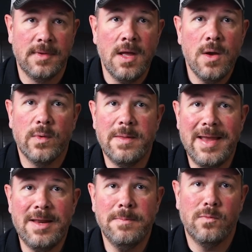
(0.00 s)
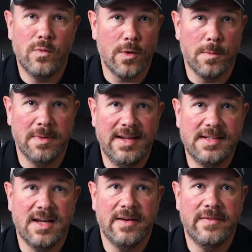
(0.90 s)
When the main rotor
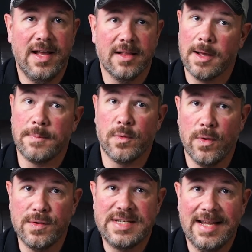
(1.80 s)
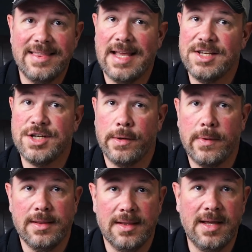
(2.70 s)
blades of a helicopter rotate, they
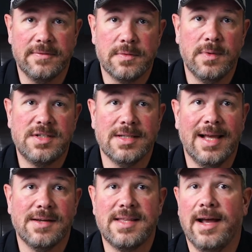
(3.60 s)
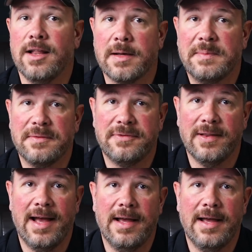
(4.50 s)
generate lift, which allows the helicopter to fly.